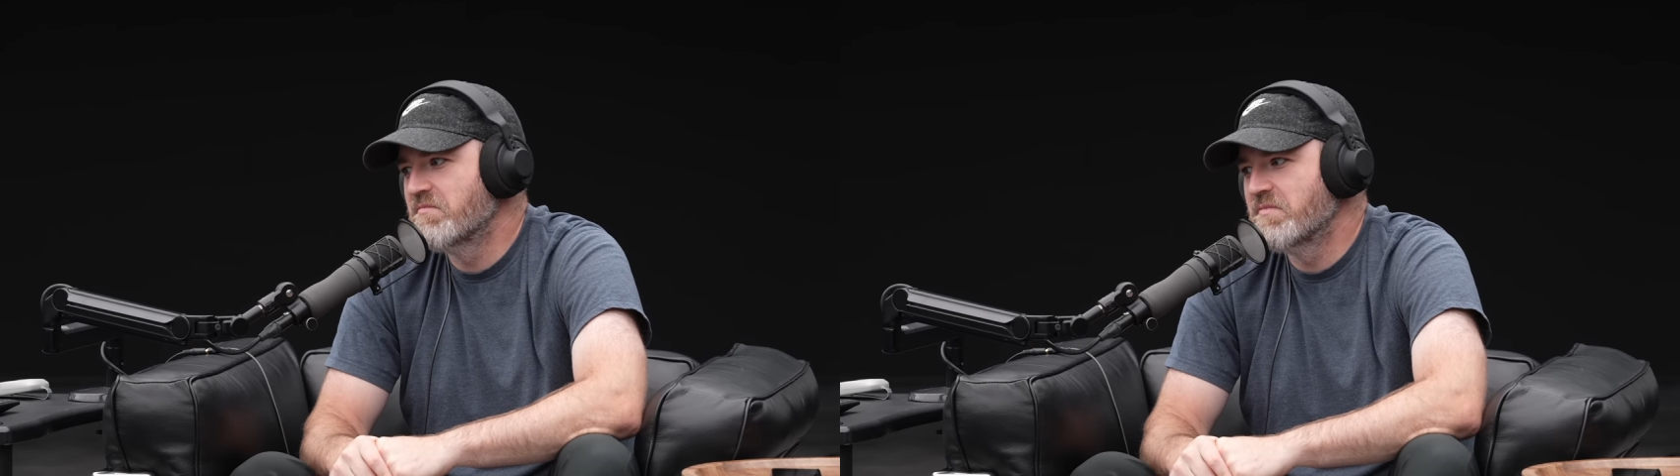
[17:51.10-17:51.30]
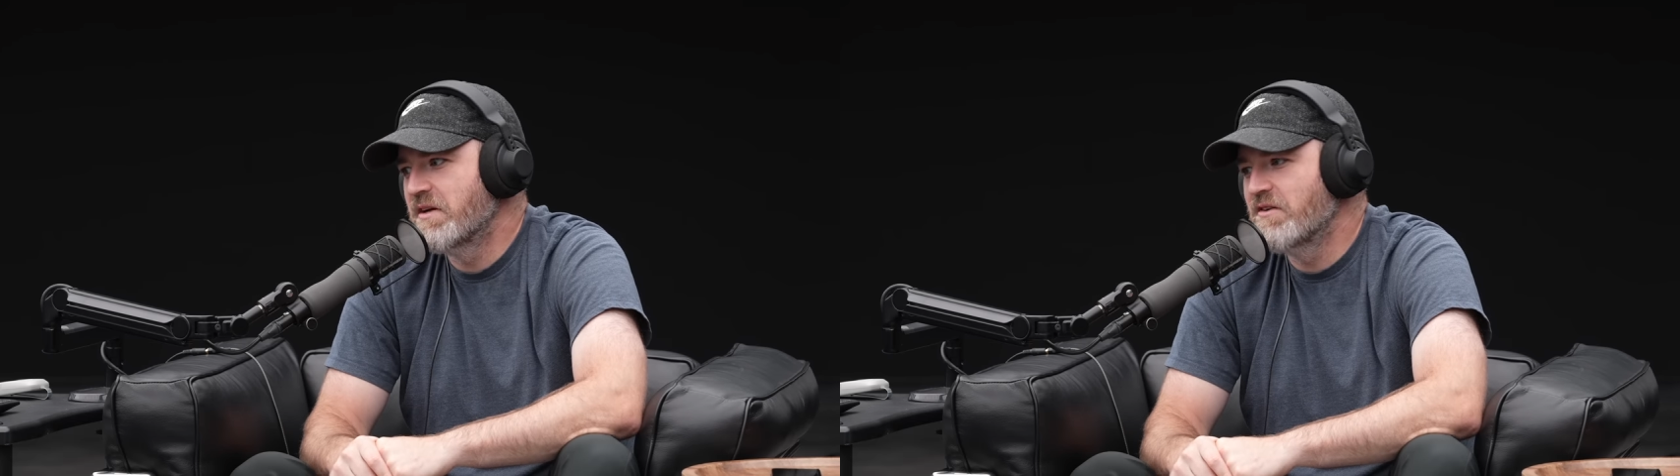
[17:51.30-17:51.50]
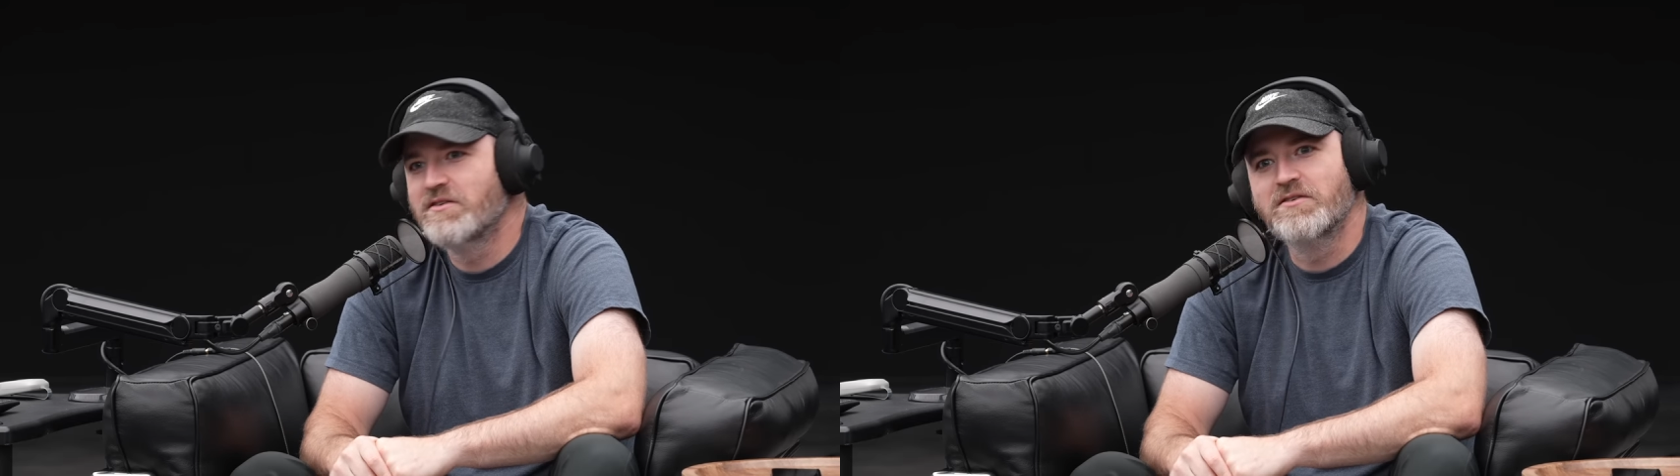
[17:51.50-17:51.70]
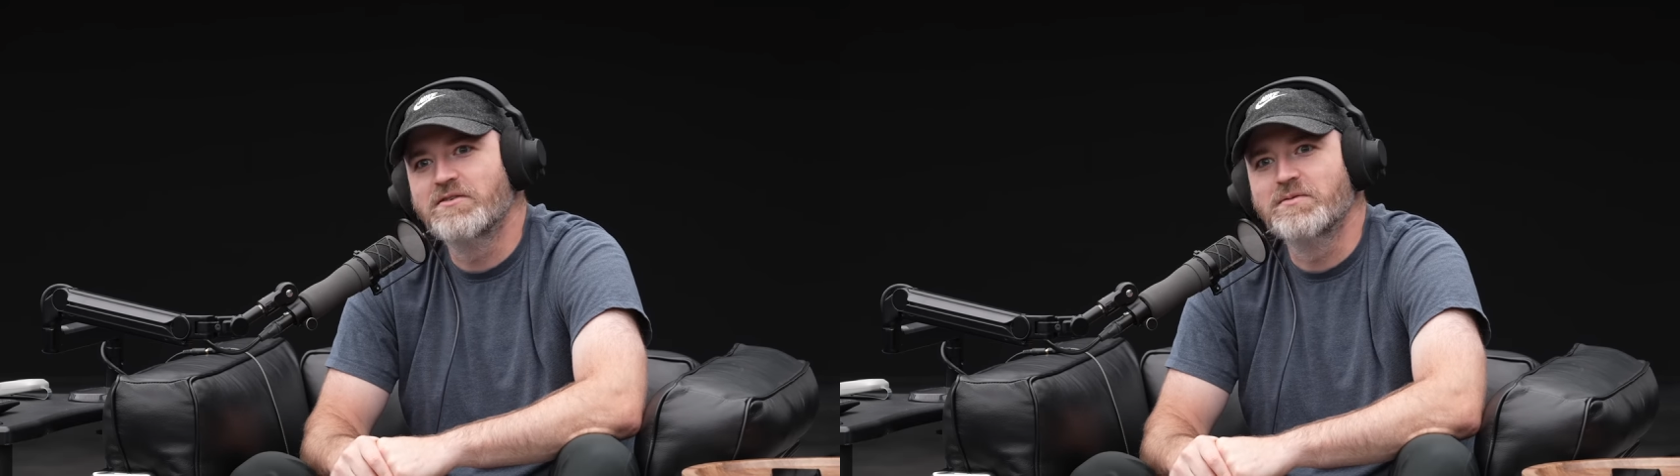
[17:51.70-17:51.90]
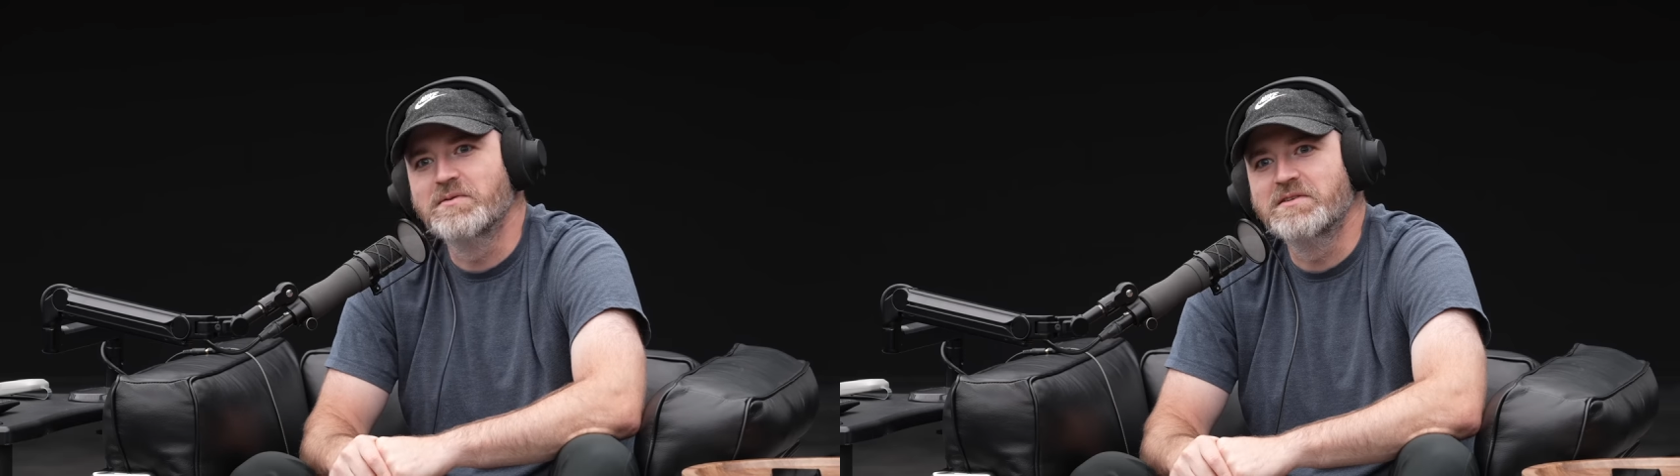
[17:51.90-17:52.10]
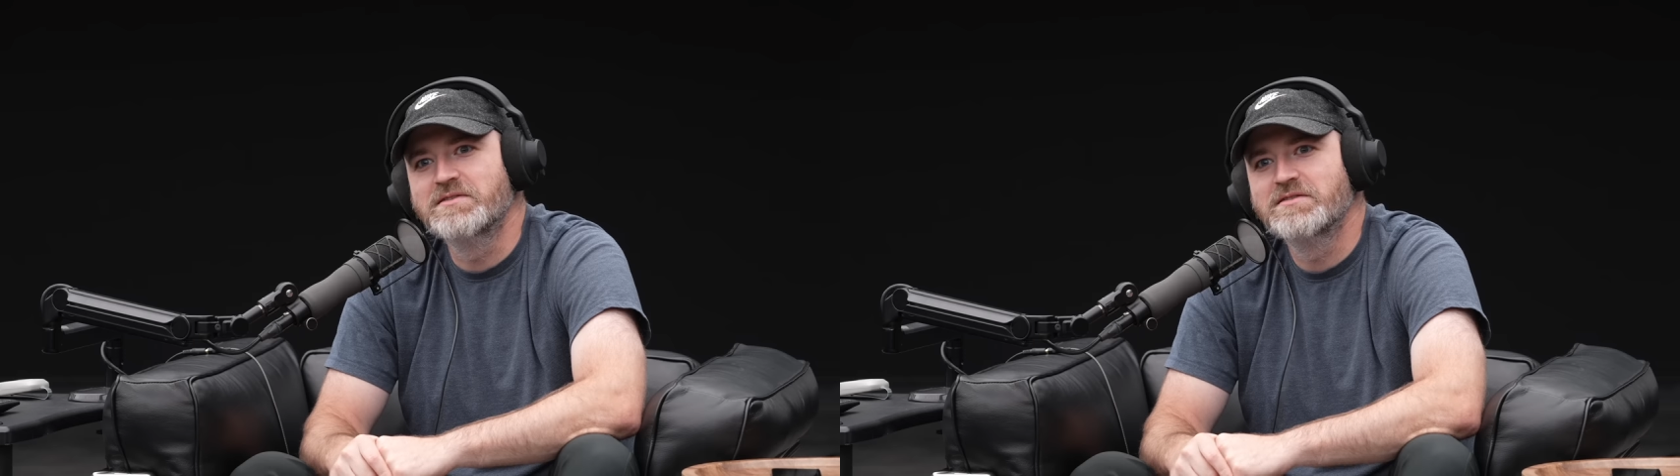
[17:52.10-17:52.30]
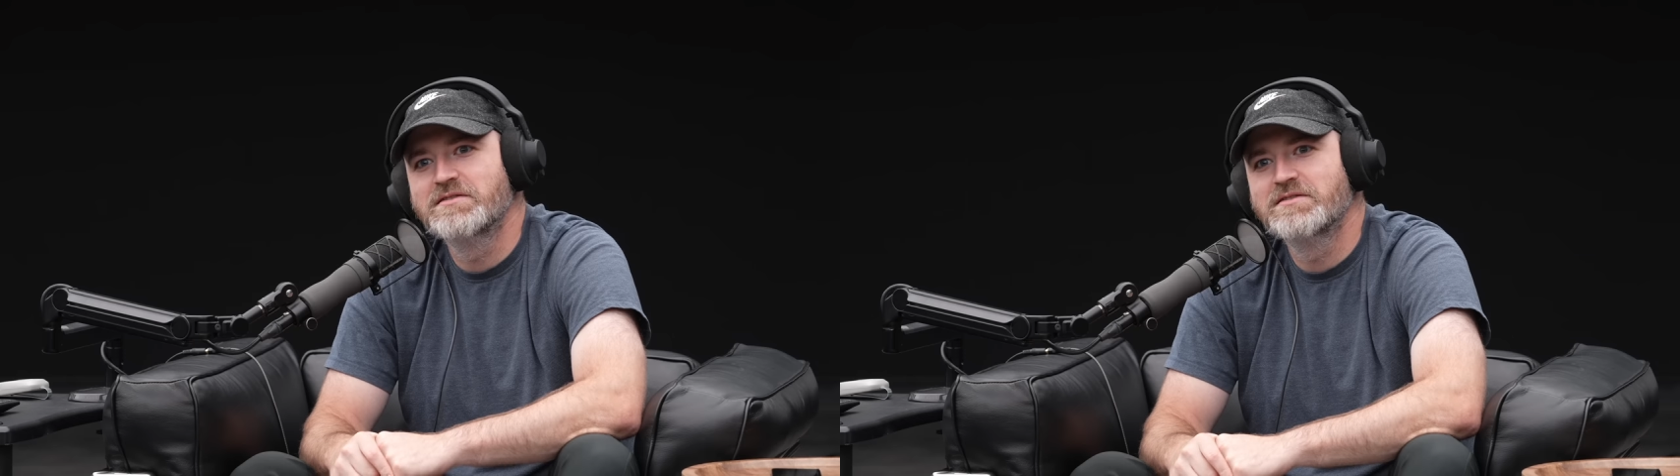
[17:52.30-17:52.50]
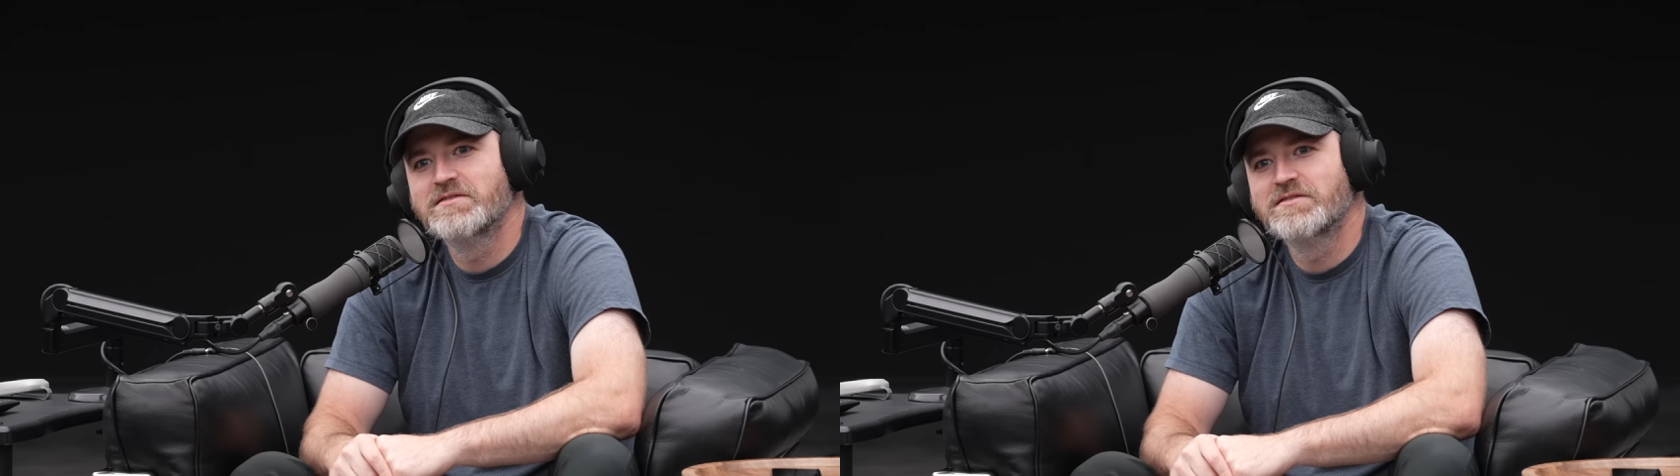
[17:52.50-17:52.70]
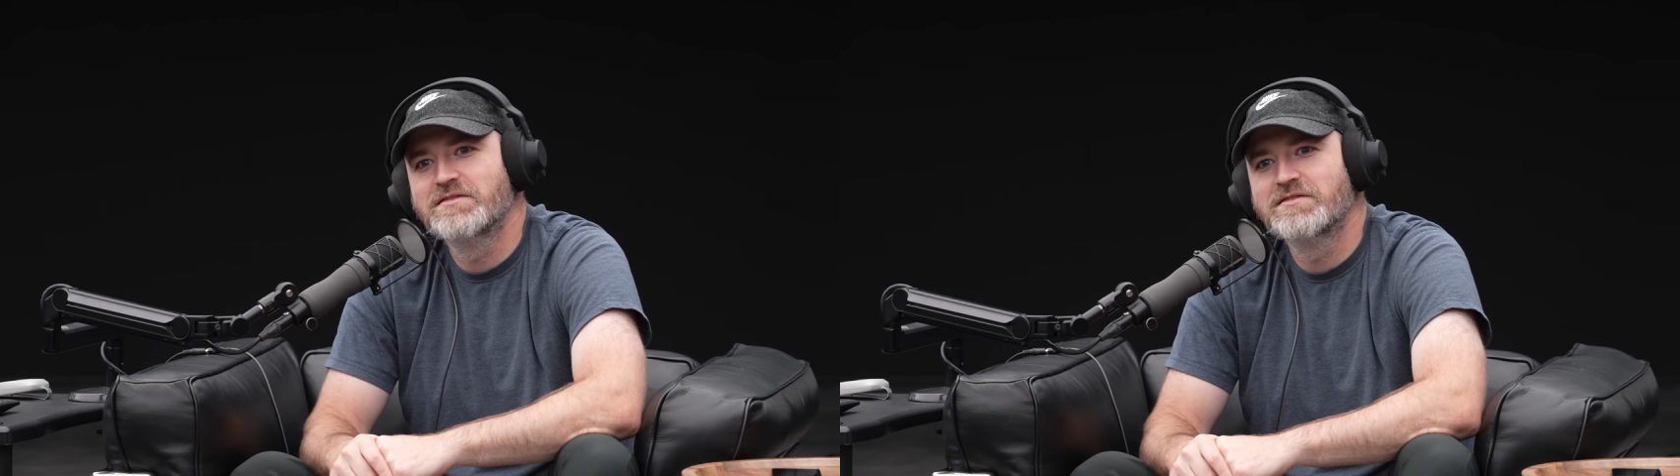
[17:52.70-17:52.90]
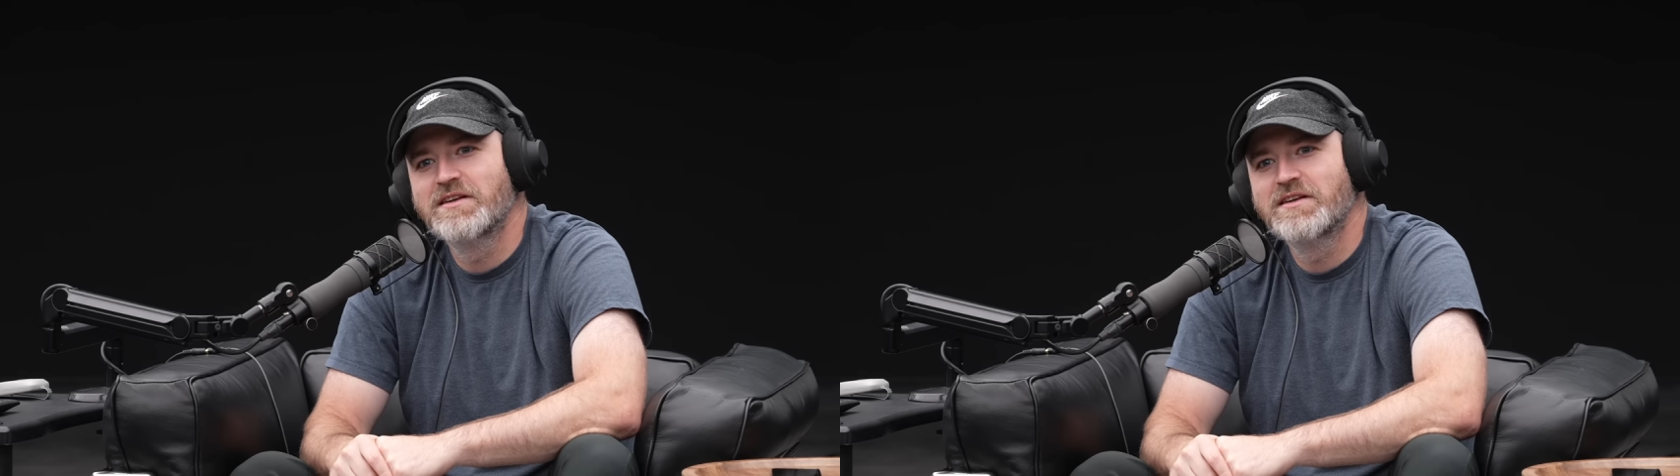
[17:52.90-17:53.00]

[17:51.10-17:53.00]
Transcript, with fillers: know, man. Oh.